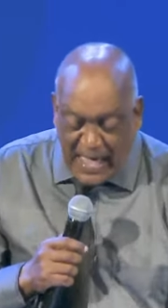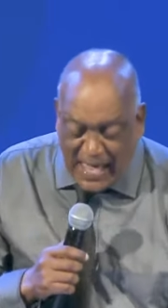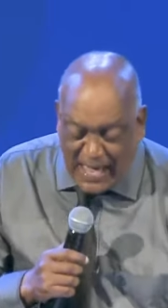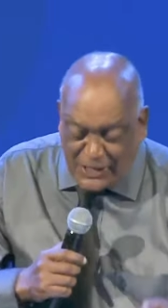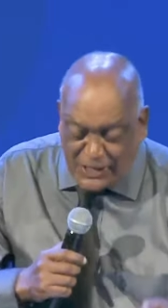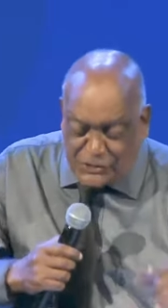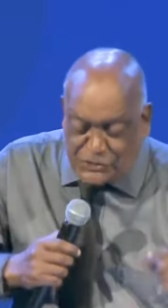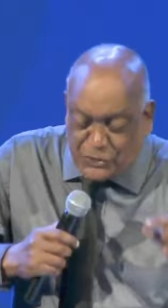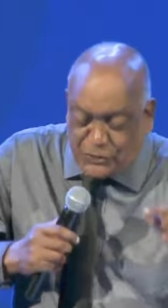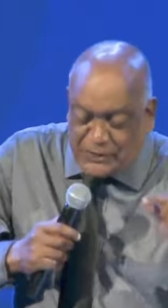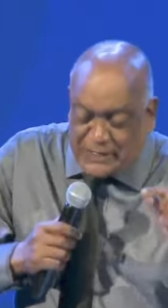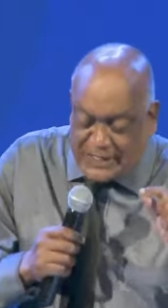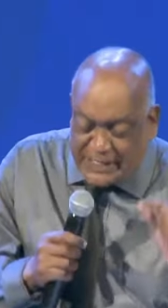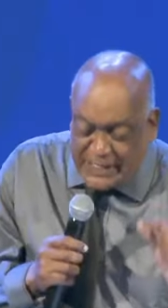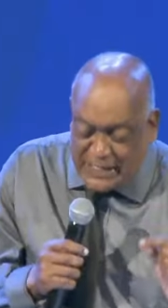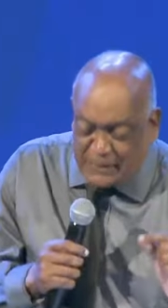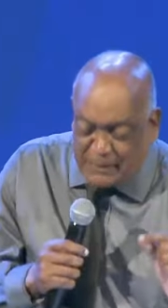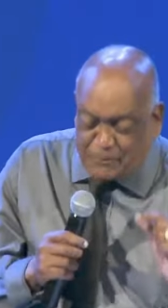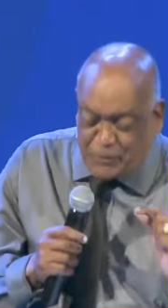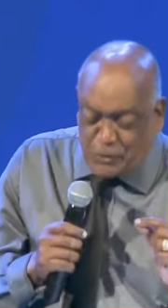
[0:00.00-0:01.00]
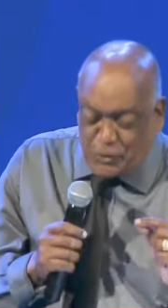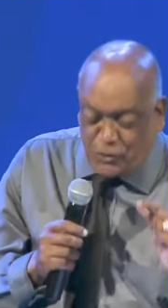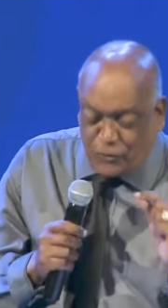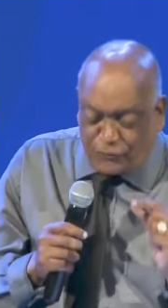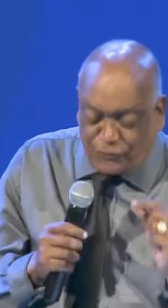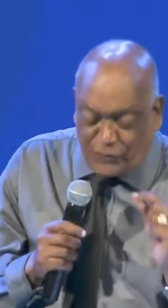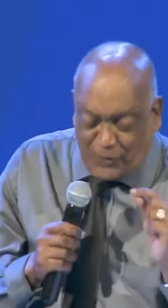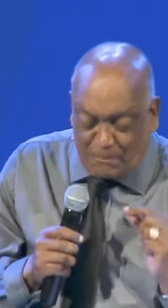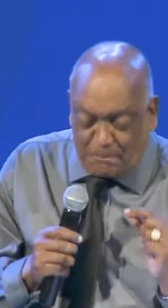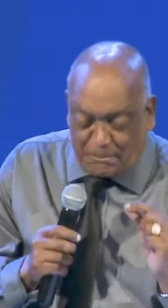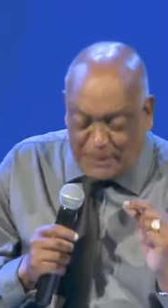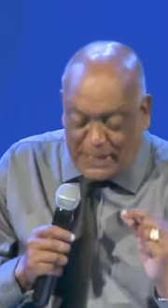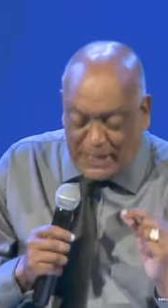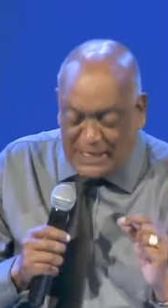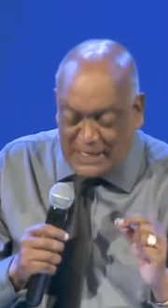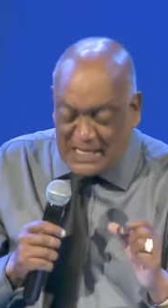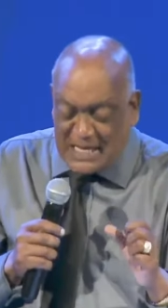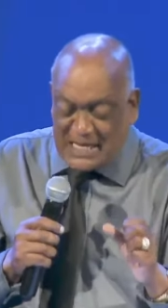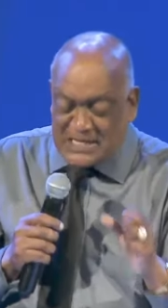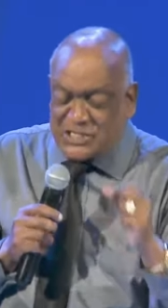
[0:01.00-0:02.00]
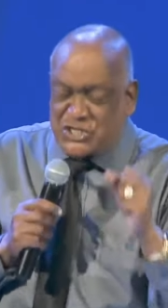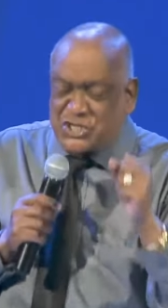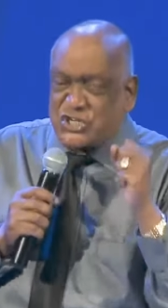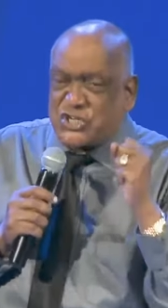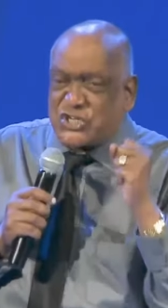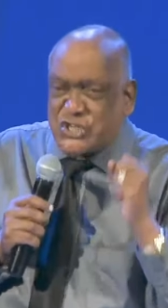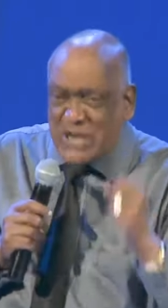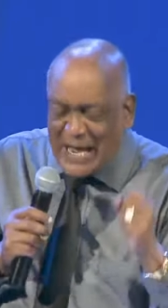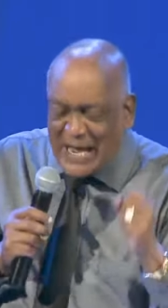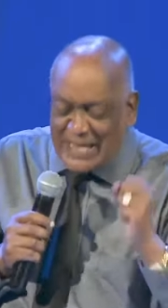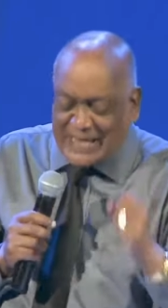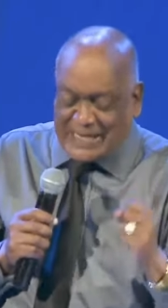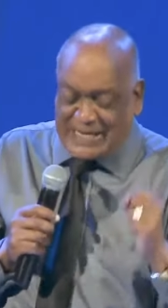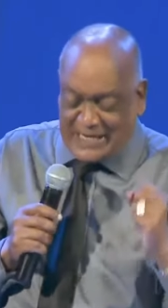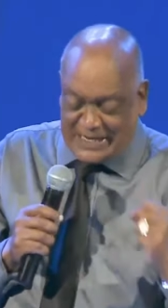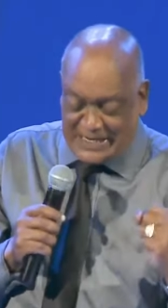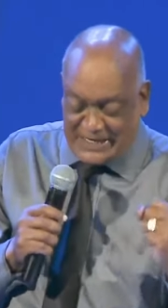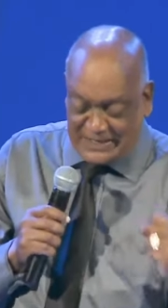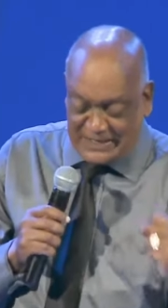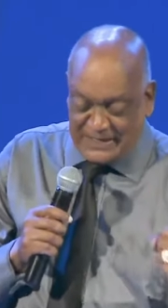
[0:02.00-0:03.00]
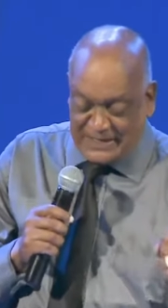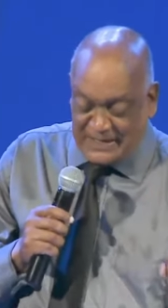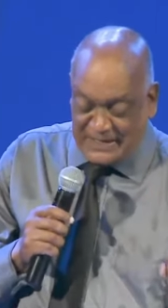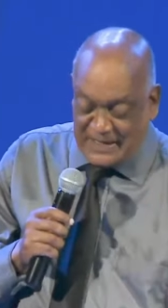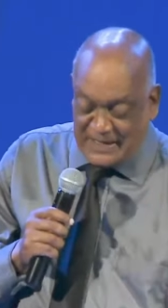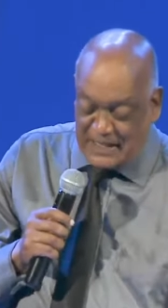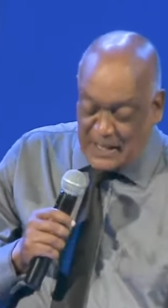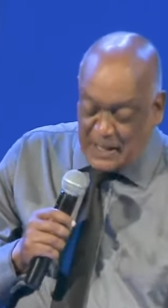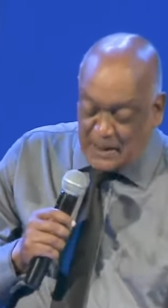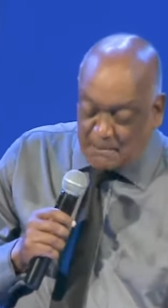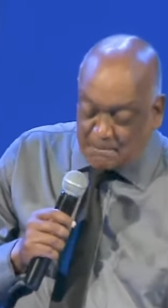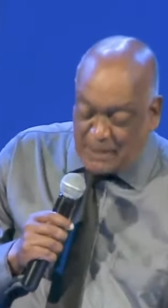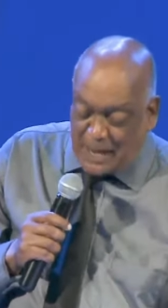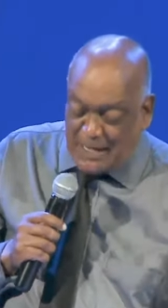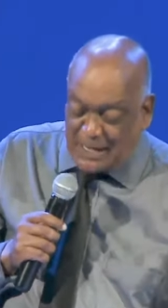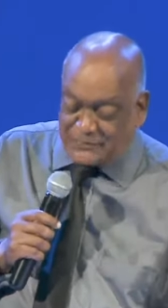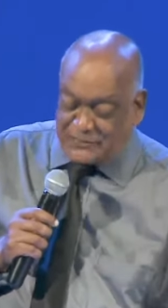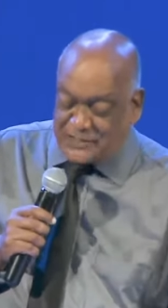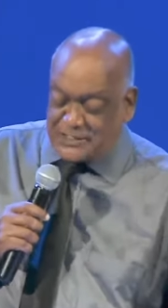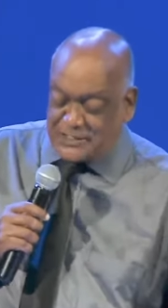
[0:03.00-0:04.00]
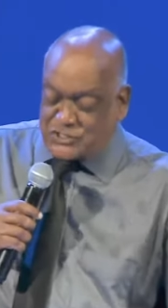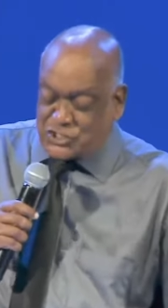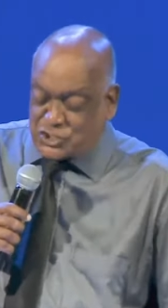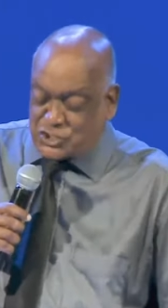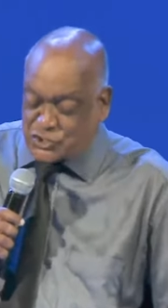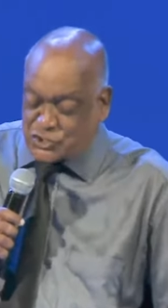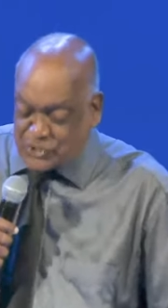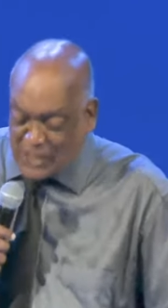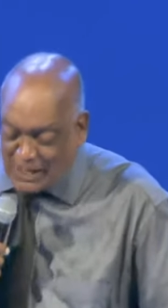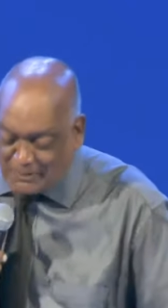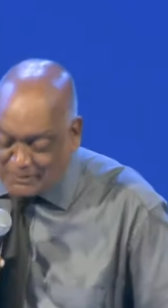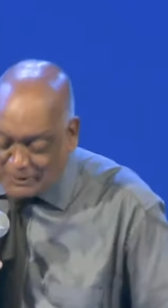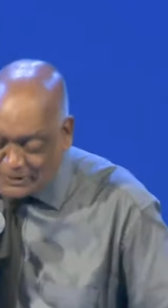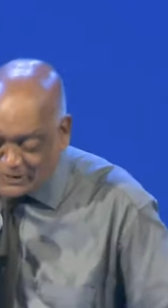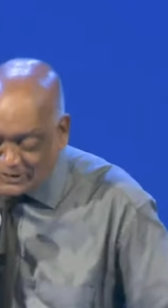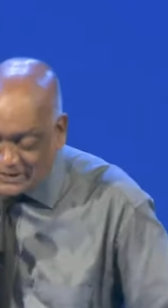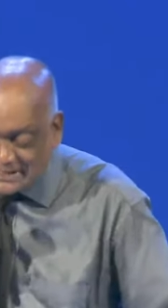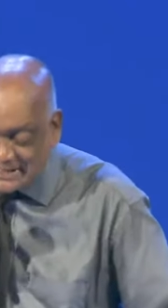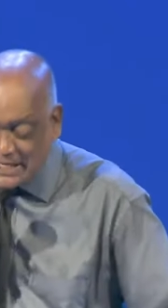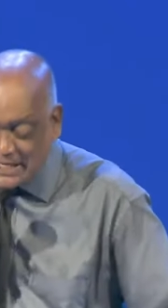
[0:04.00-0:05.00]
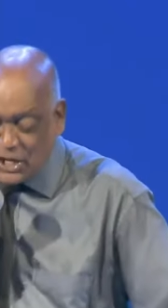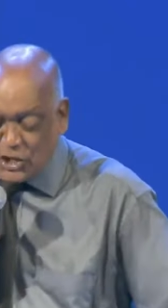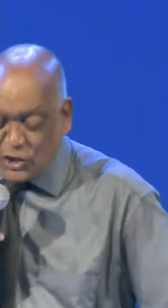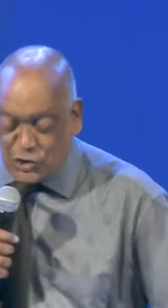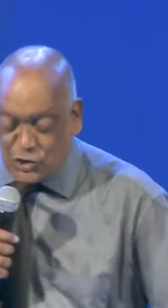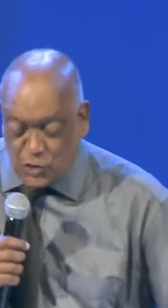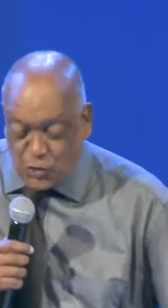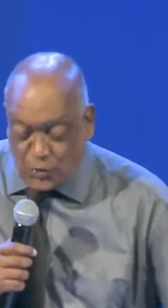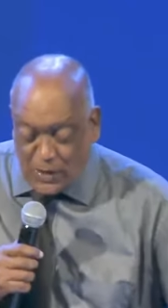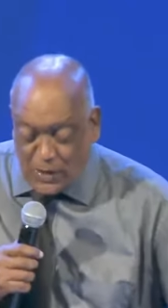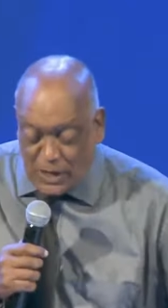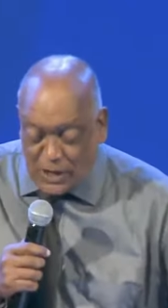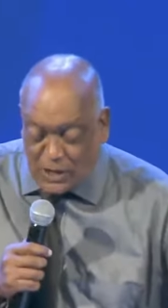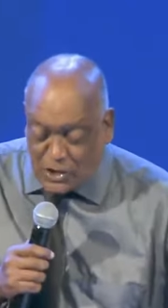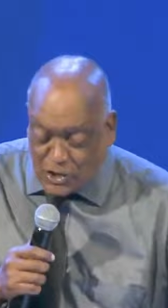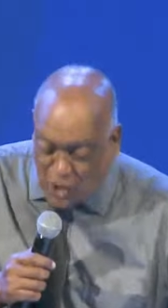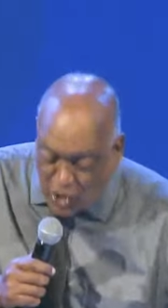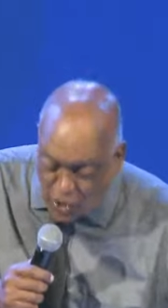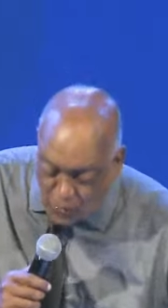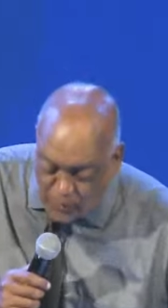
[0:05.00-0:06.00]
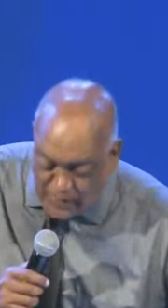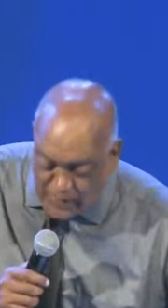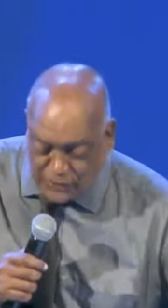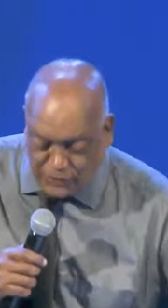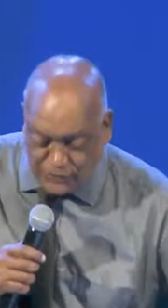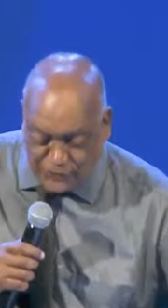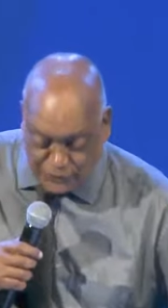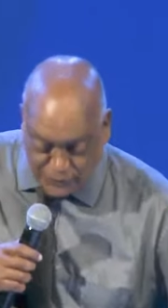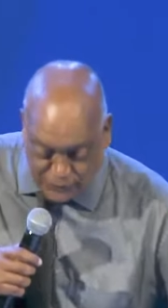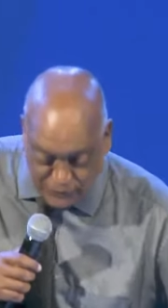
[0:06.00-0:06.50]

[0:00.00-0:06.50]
and to keep you from being shaken by the troubles you were going